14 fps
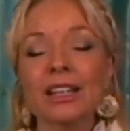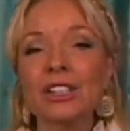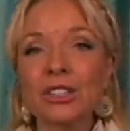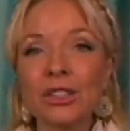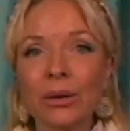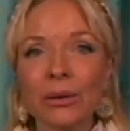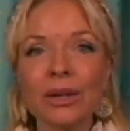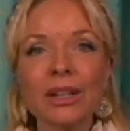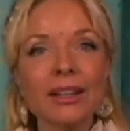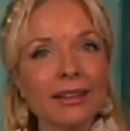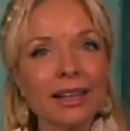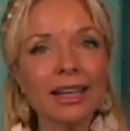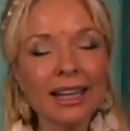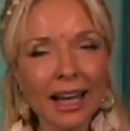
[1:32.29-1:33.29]
So
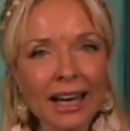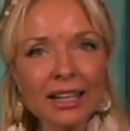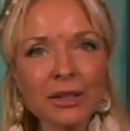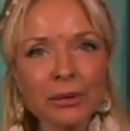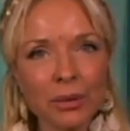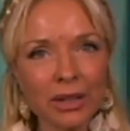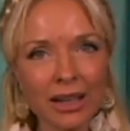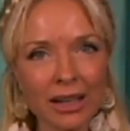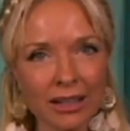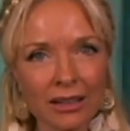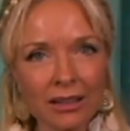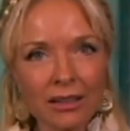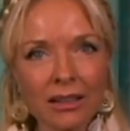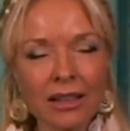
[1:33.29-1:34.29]
the light
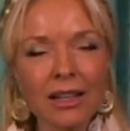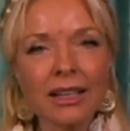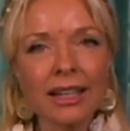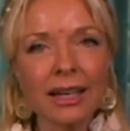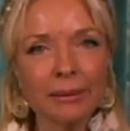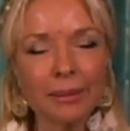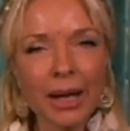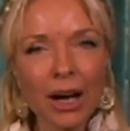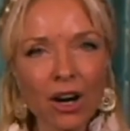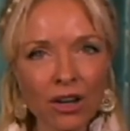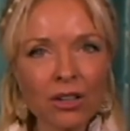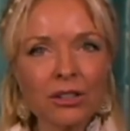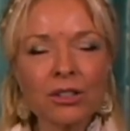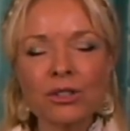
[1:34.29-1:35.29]
within can be
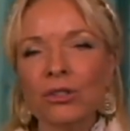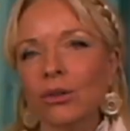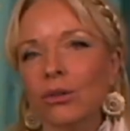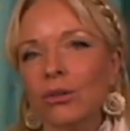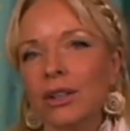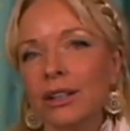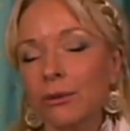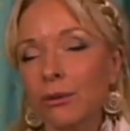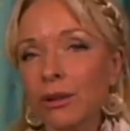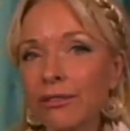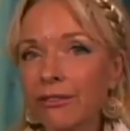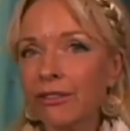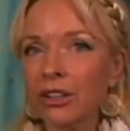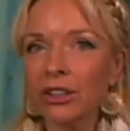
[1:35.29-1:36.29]
also
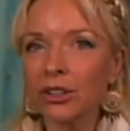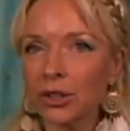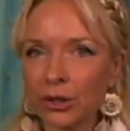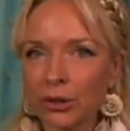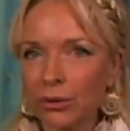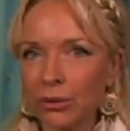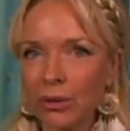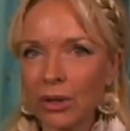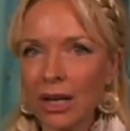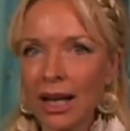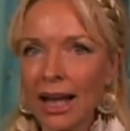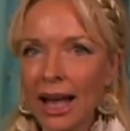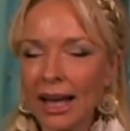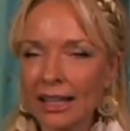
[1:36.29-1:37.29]
referred to
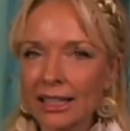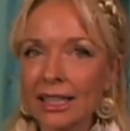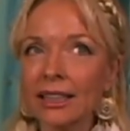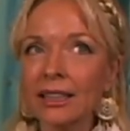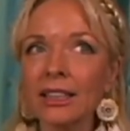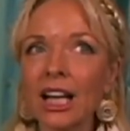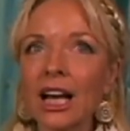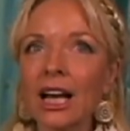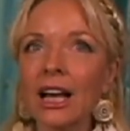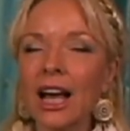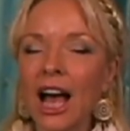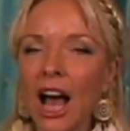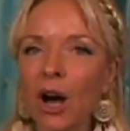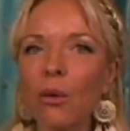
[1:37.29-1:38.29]
as an
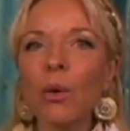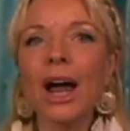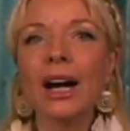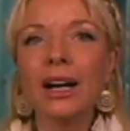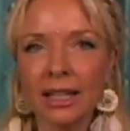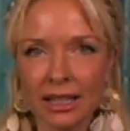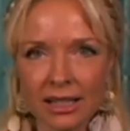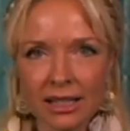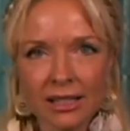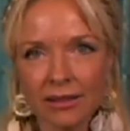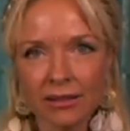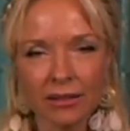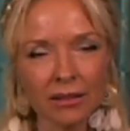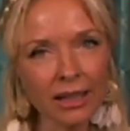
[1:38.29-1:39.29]

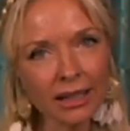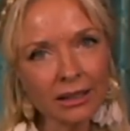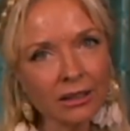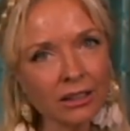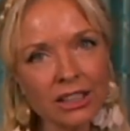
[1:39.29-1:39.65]
awareness, right?